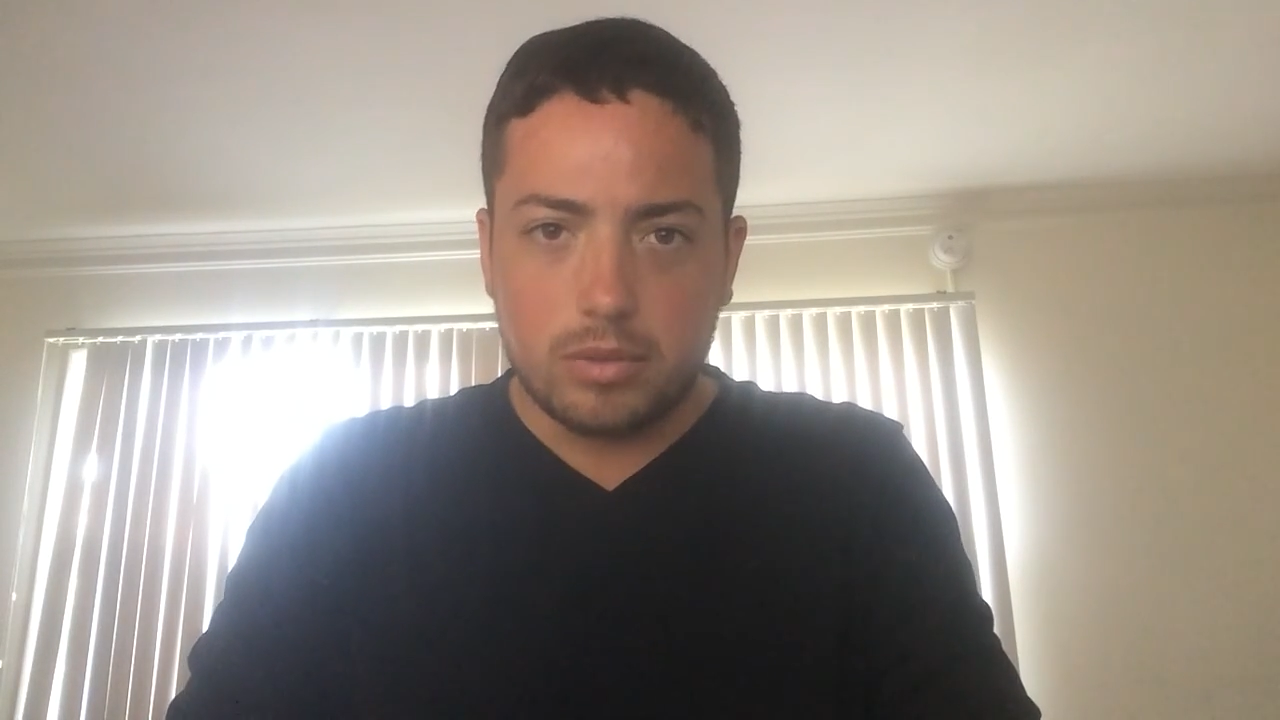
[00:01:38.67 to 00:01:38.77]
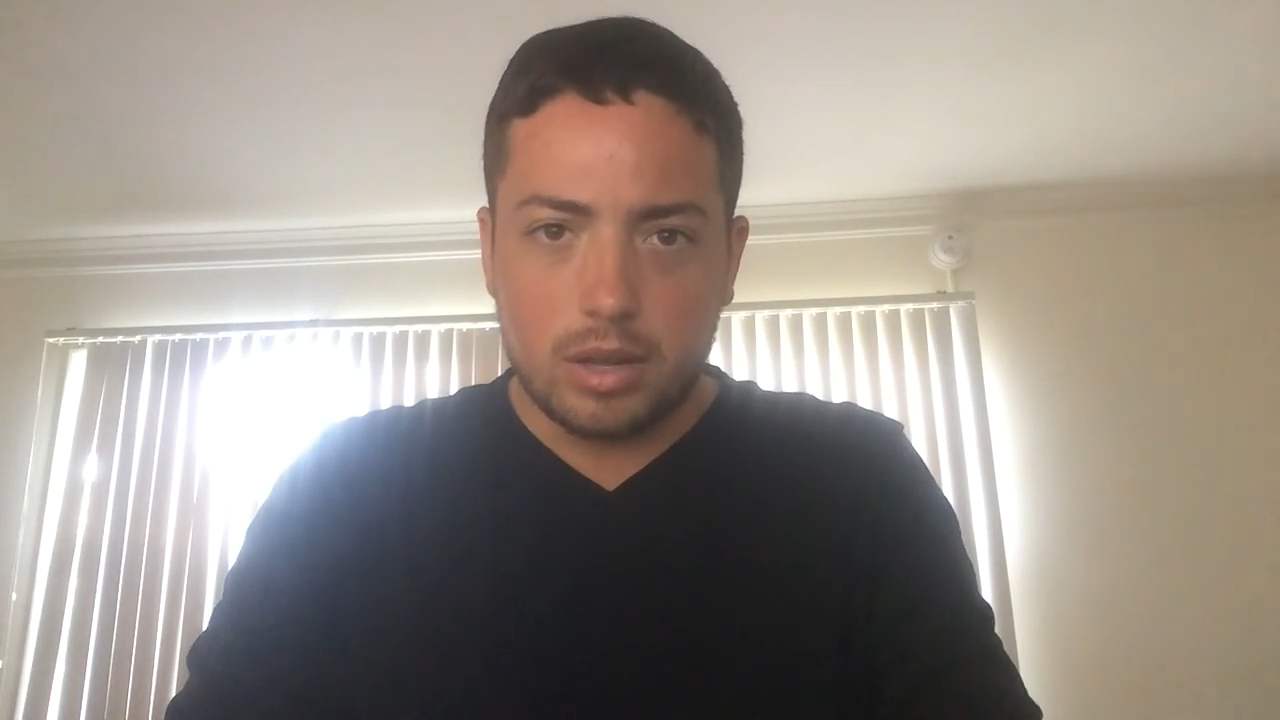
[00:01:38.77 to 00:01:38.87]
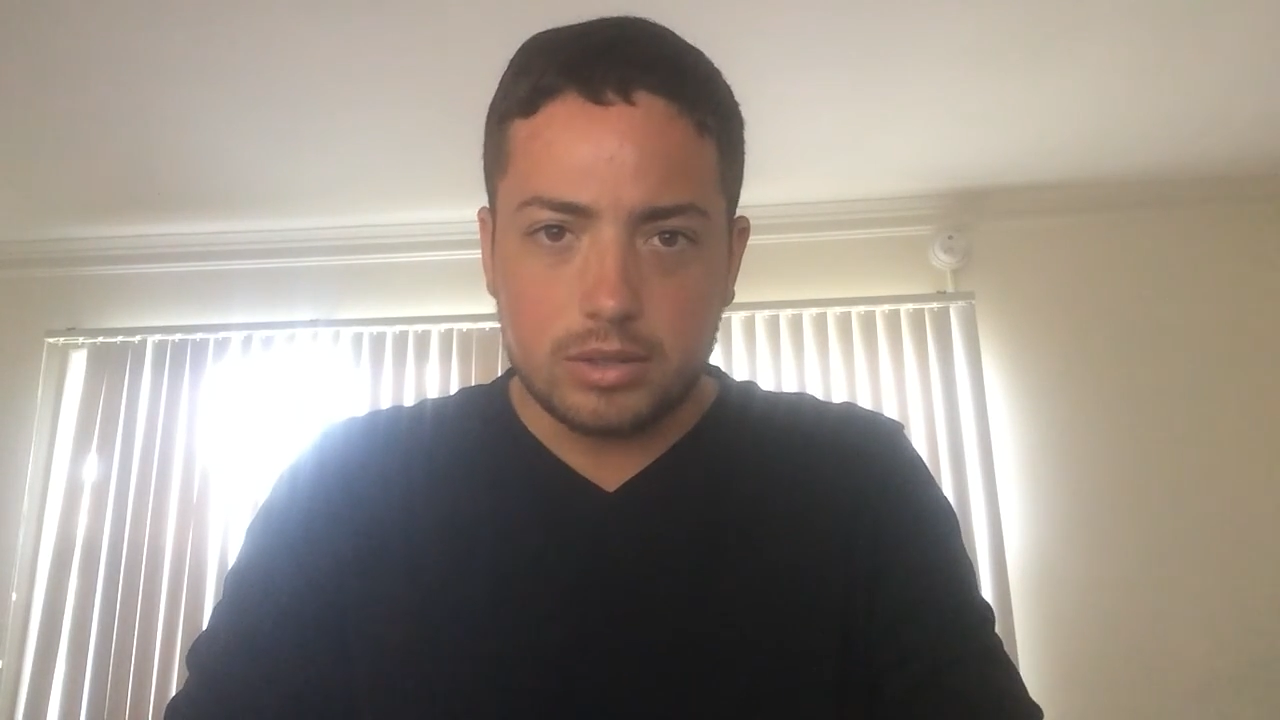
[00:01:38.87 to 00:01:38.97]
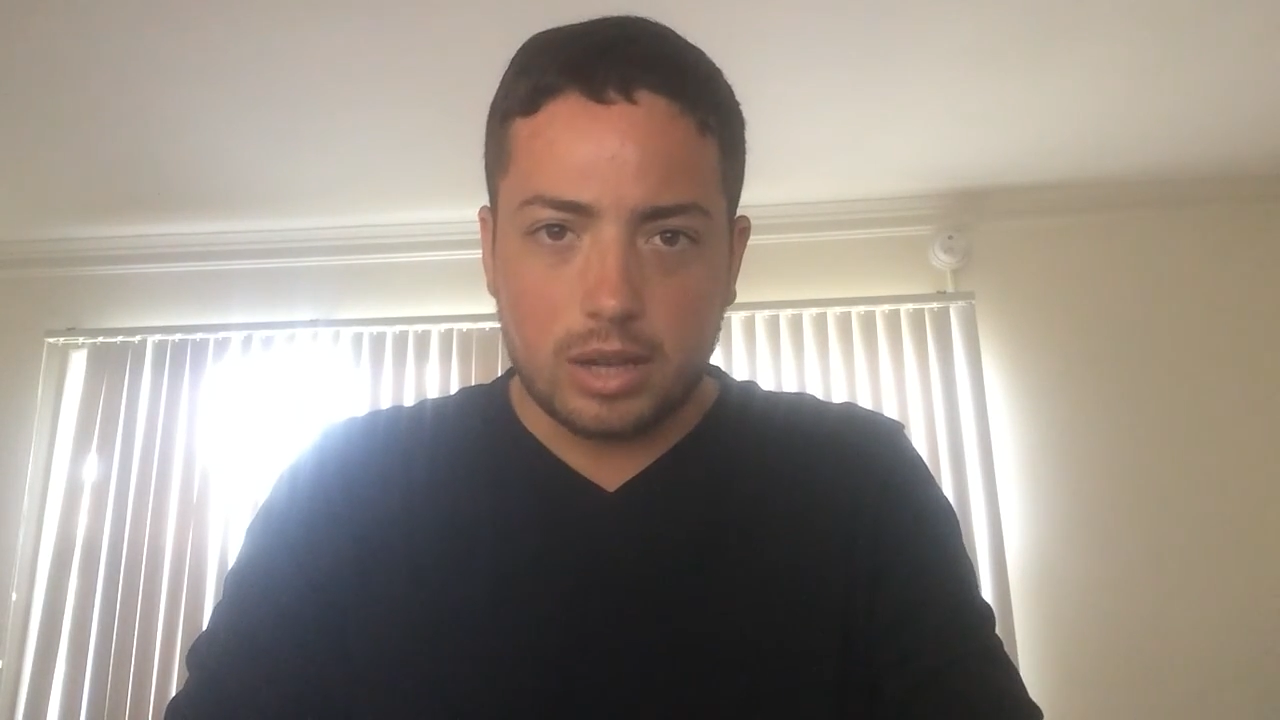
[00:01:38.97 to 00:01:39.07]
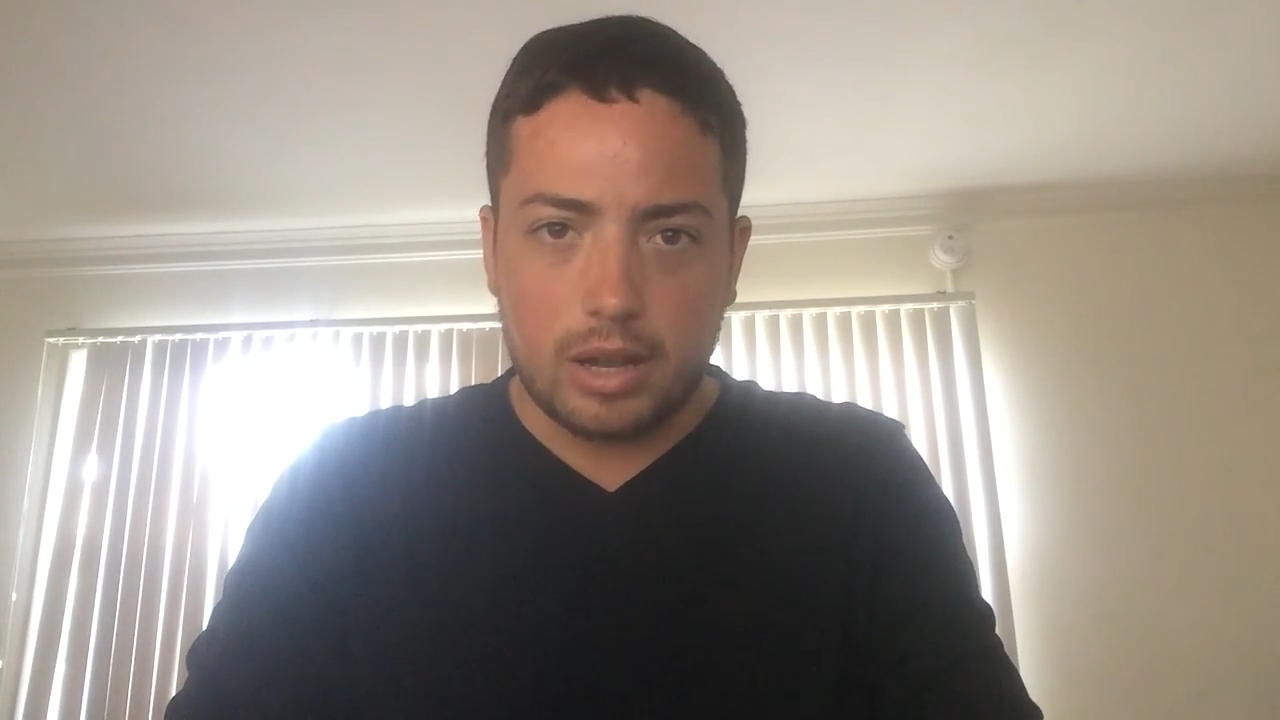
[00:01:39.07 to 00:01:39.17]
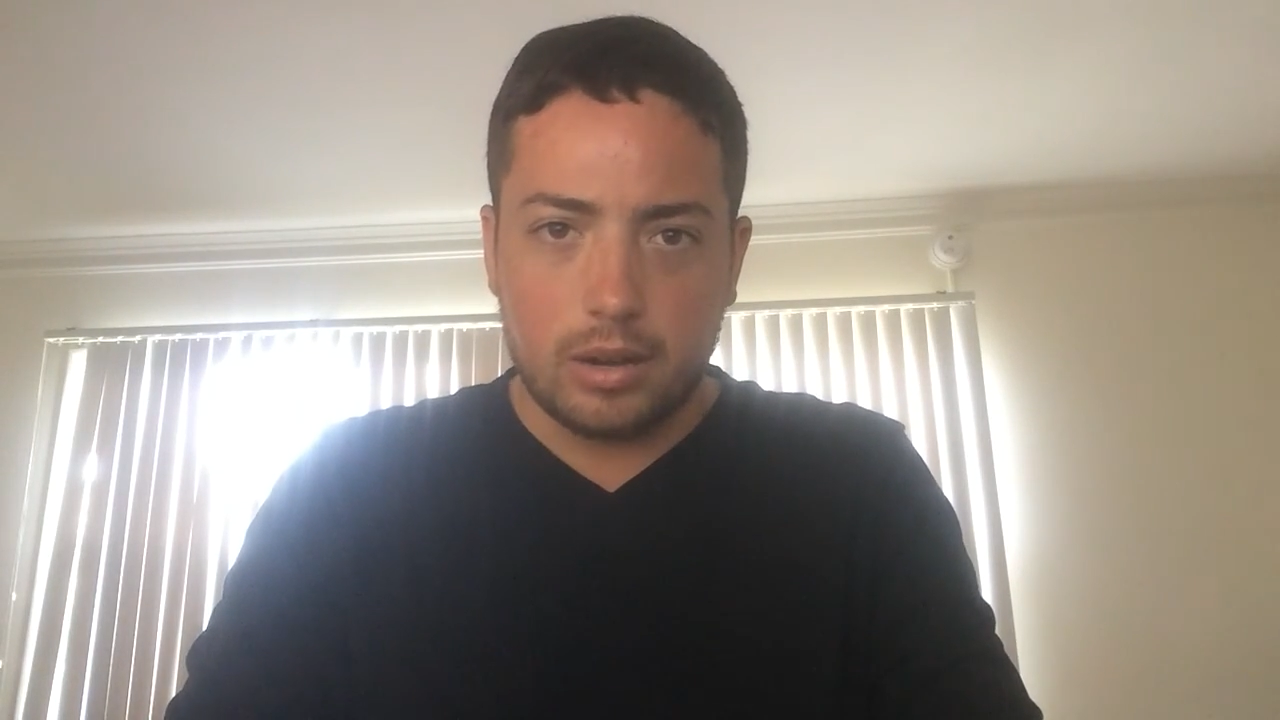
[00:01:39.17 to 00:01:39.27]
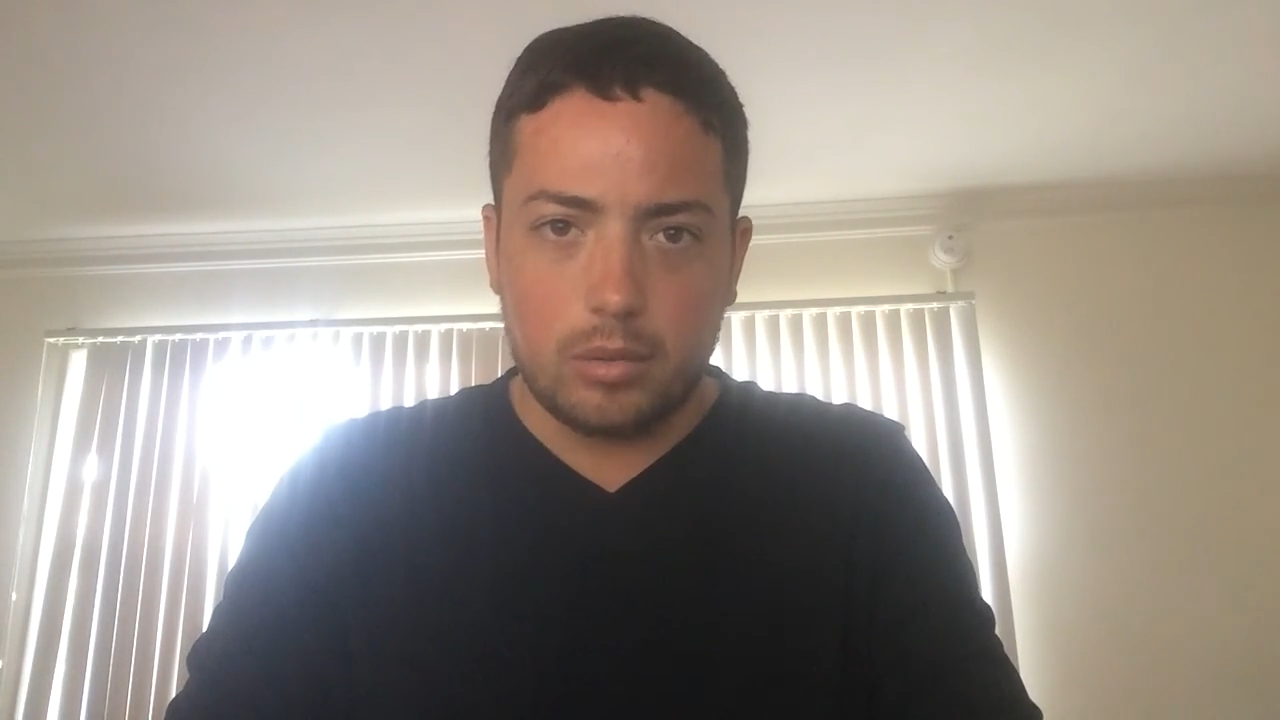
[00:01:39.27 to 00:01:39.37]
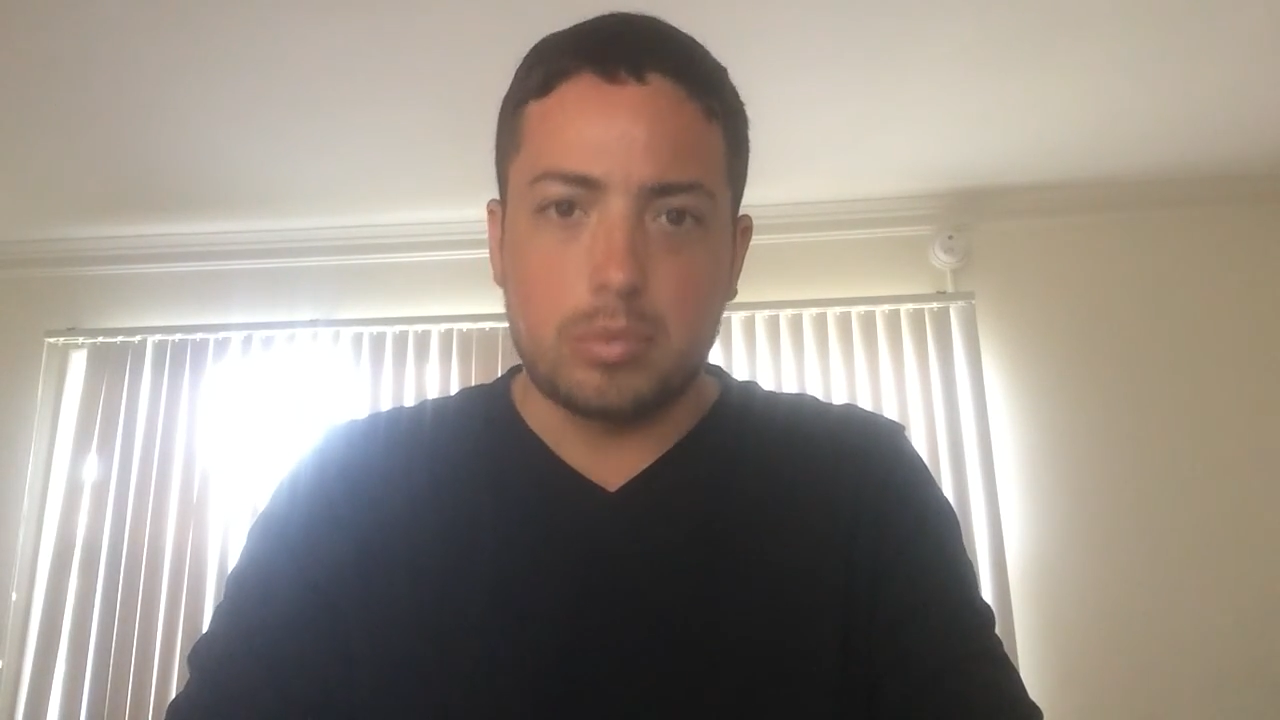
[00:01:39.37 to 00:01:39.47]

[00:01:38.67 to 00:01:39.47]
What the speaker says: luck, Tiger.